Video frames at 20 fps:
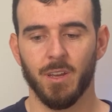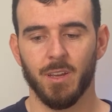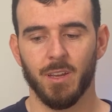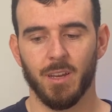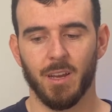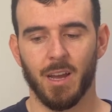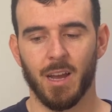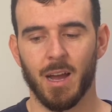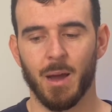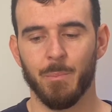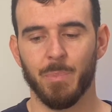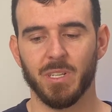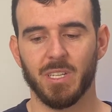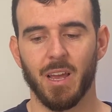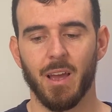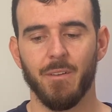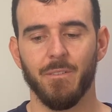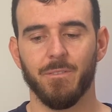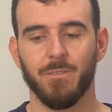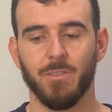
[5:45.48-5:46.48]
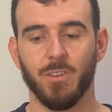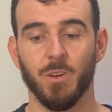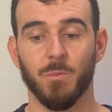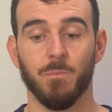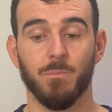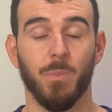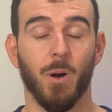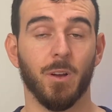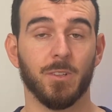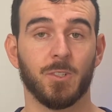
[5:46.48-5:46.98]
But to have your
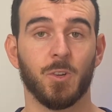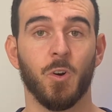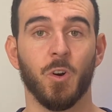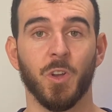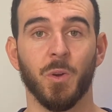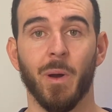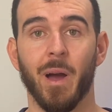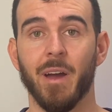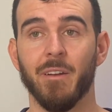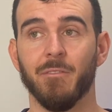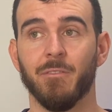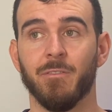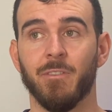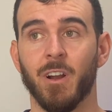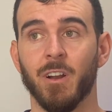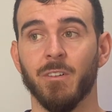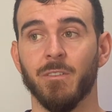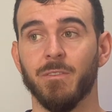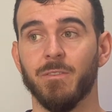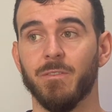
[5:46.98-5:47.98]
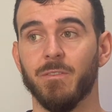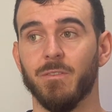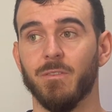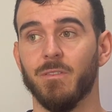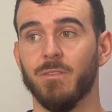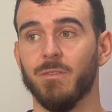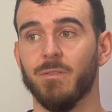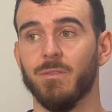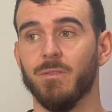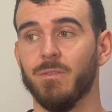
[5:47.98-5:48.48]
boss call you out in front of
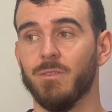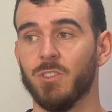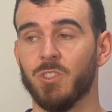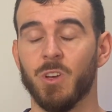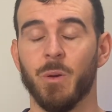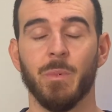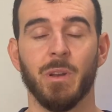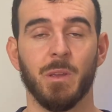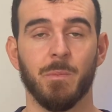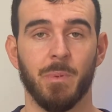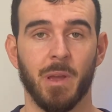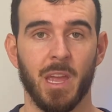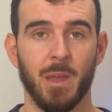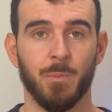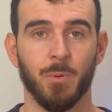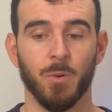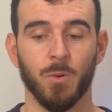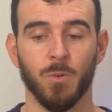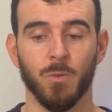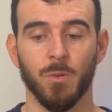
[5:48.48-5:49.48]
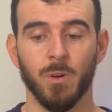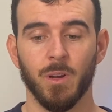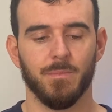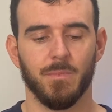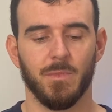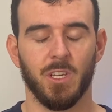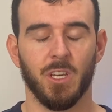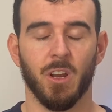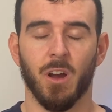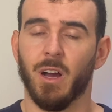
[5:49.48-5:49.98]
so many people,
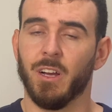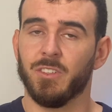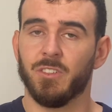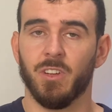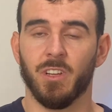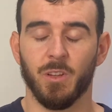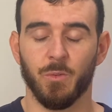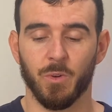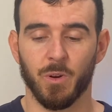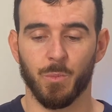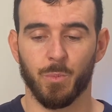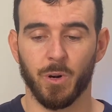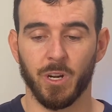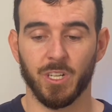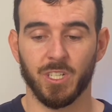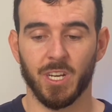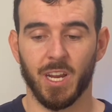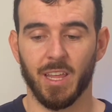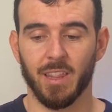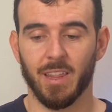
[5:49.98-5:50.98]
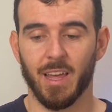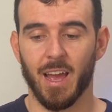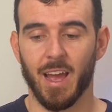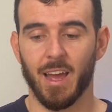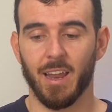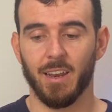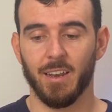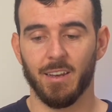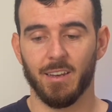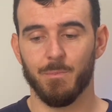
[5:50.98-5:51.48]
I certainly wouldn't appreciate
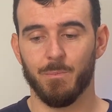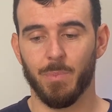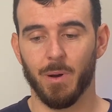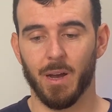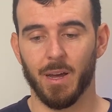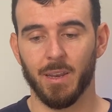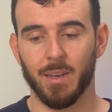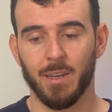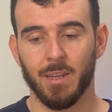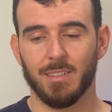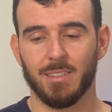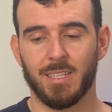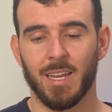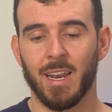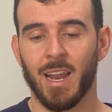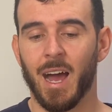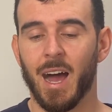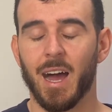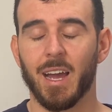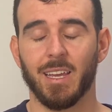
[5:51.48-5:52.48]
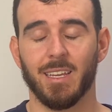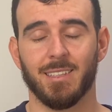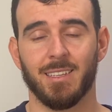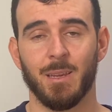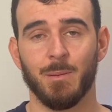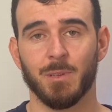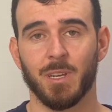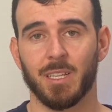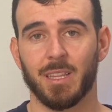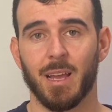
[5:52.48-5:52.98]
that. But Ten Hag, it
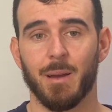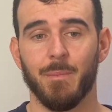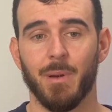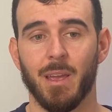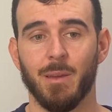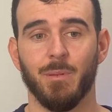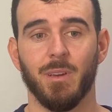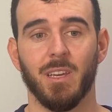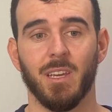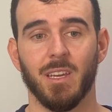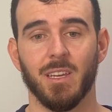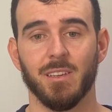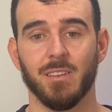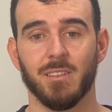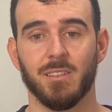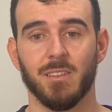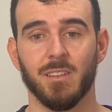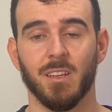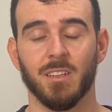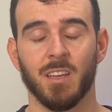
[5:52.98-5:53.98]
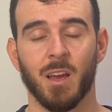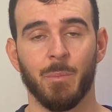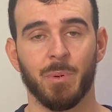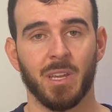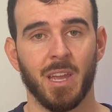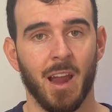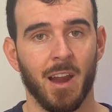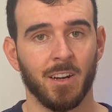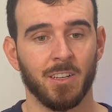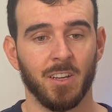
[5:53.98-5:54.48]
seems like that maybe is the type of
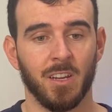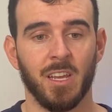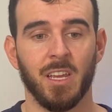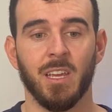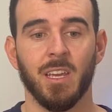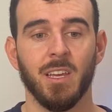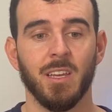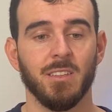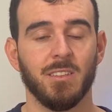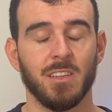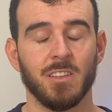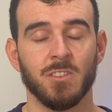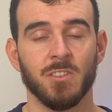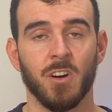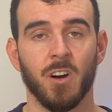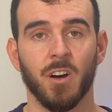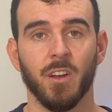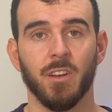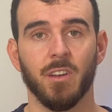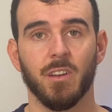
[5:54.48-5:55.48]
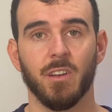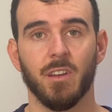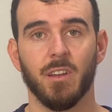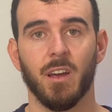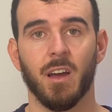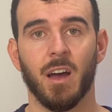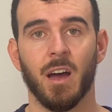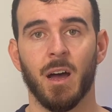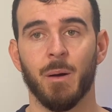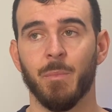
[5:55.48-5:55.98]
character he is. He's not
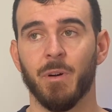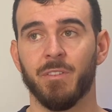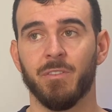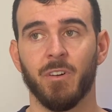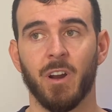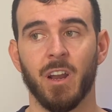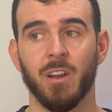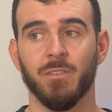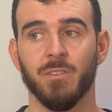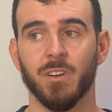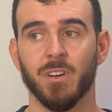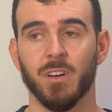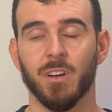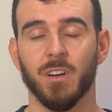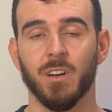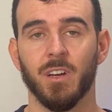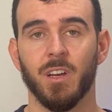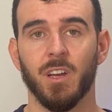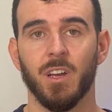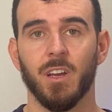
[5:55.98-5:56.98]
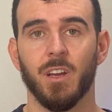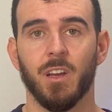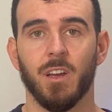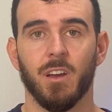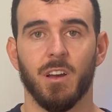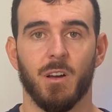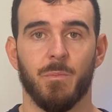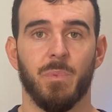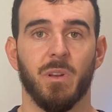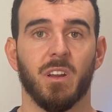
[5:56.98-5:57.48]
afraid of a
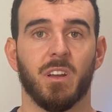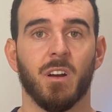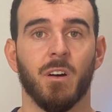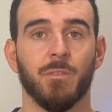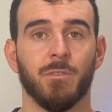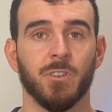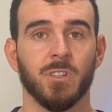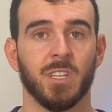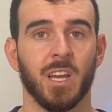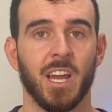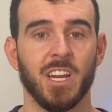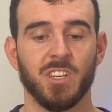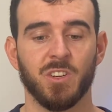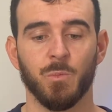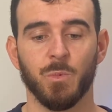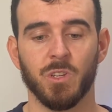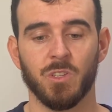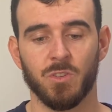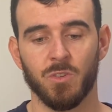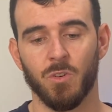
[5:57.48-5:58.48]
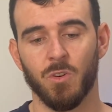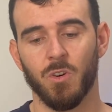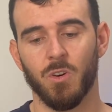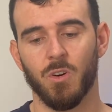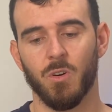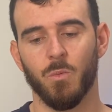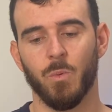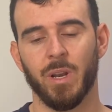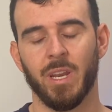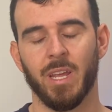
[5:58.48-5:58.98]
bit of confrontation. We saw when he